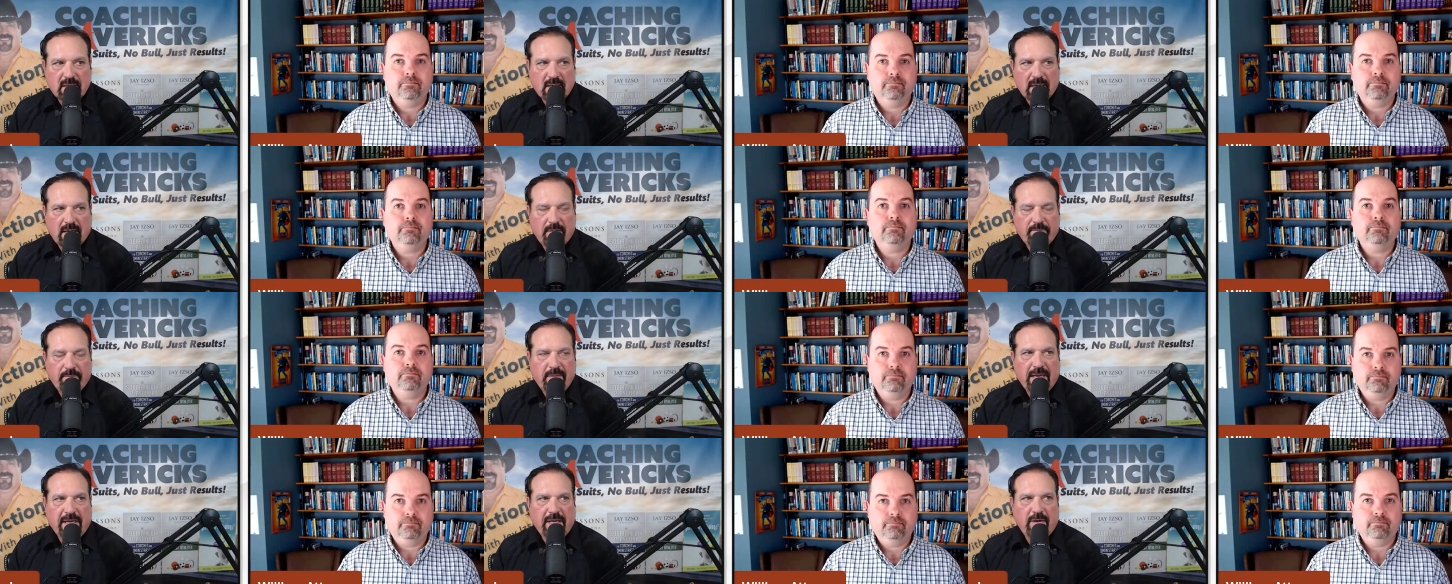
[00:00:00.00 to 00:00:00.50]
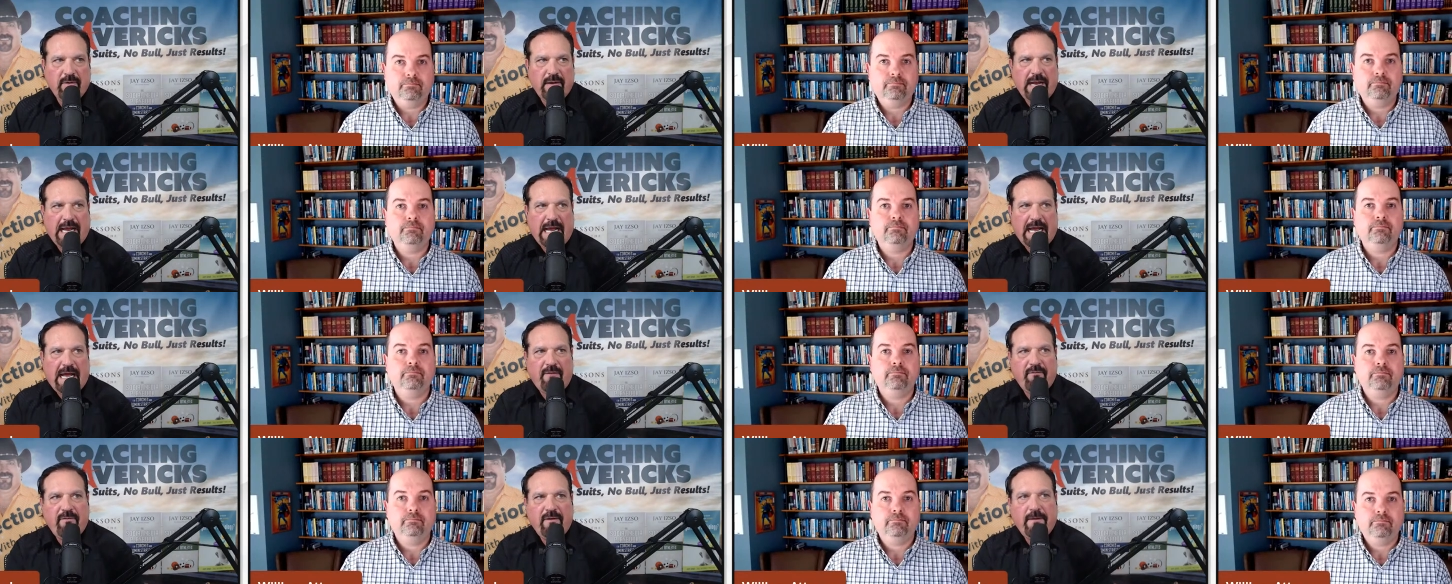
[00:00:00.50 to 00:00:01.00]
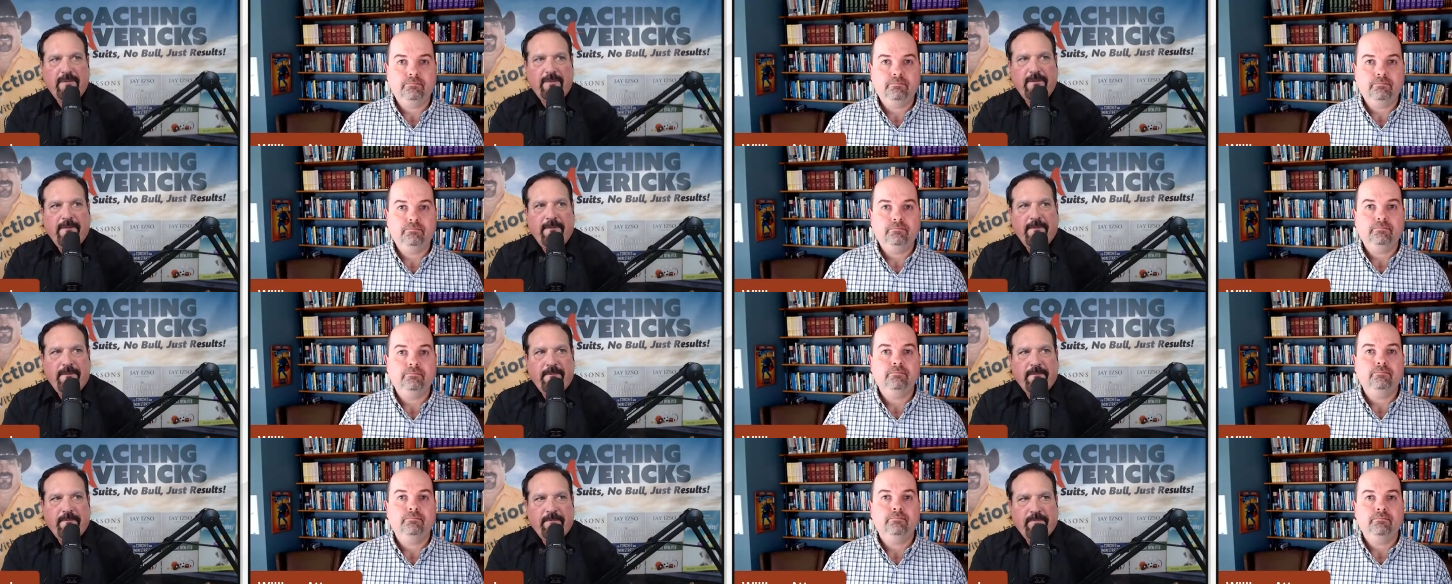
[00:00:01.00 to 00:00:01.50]
Speaker 1: um, that you have
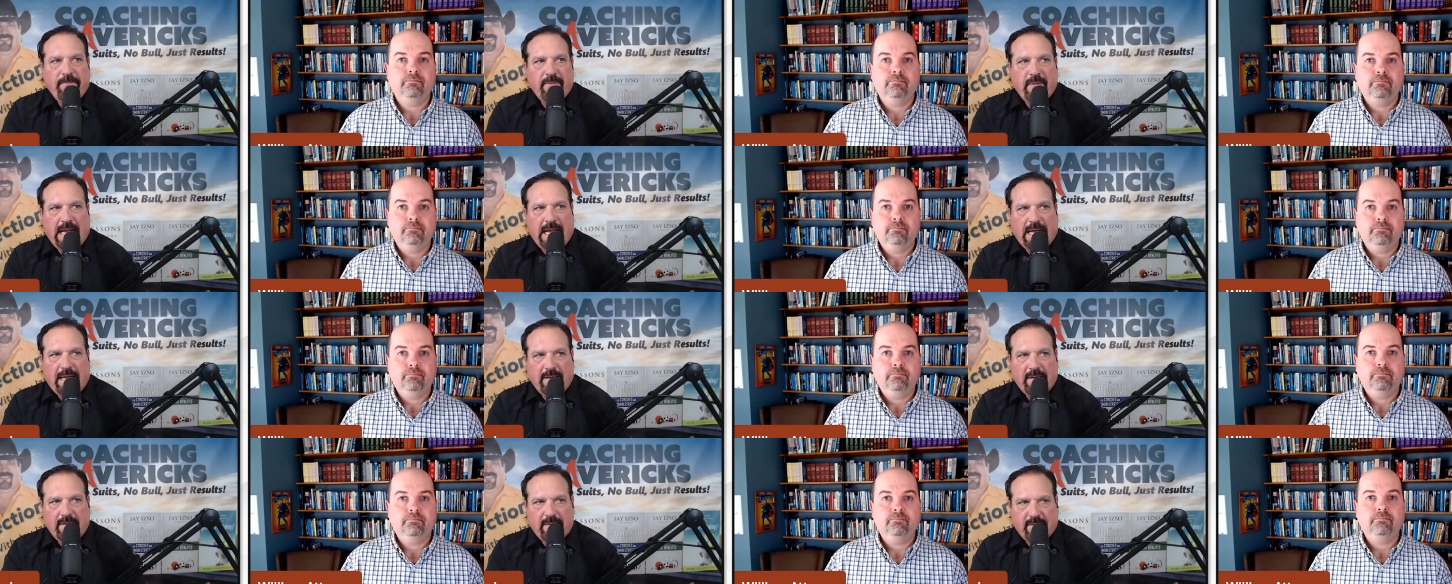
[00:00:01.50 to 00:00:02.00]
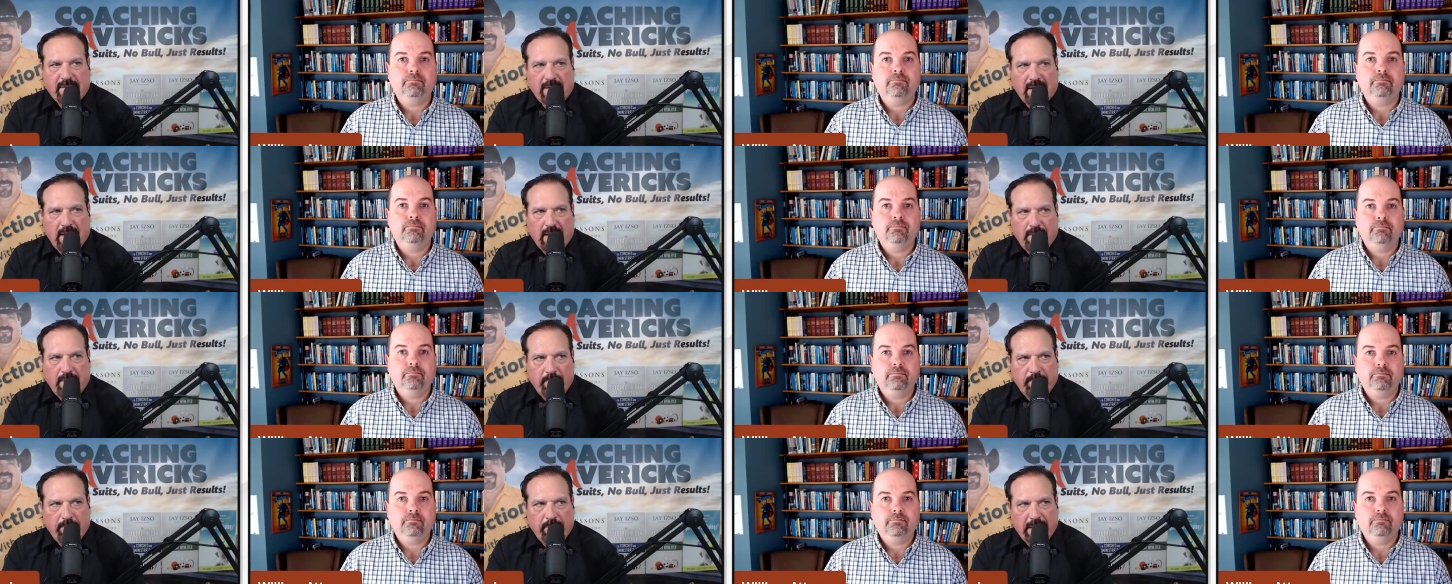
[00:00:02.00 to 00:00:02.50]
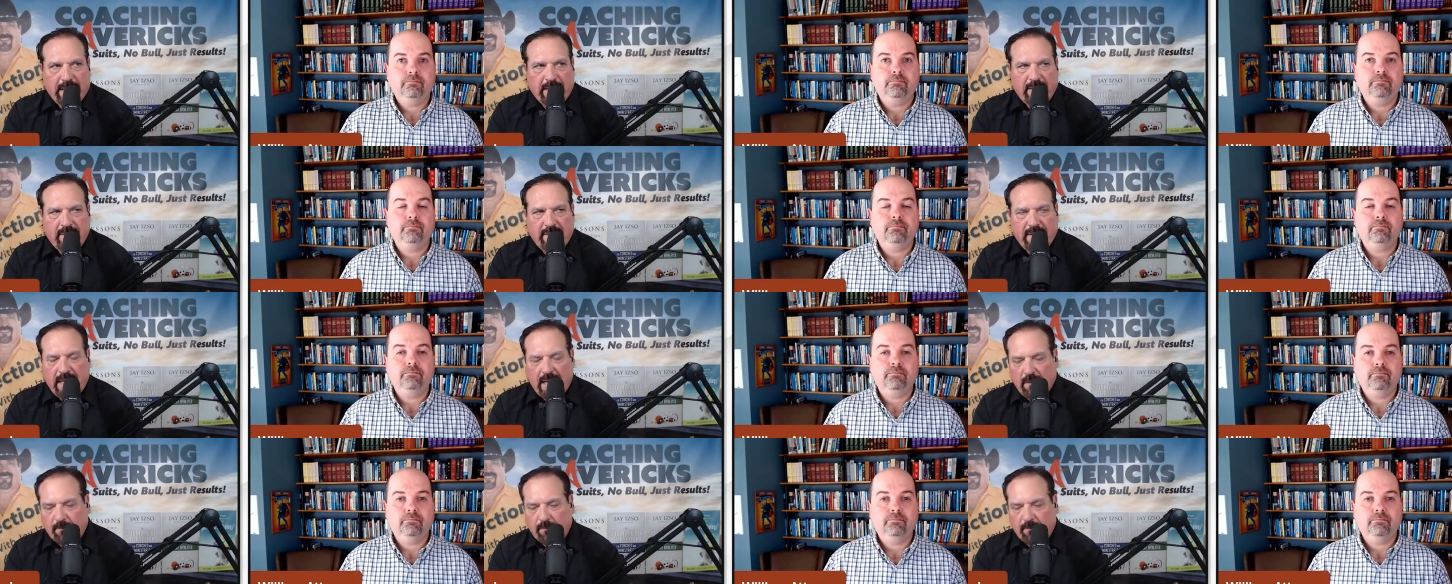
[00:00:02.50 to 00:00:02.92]
that um, but to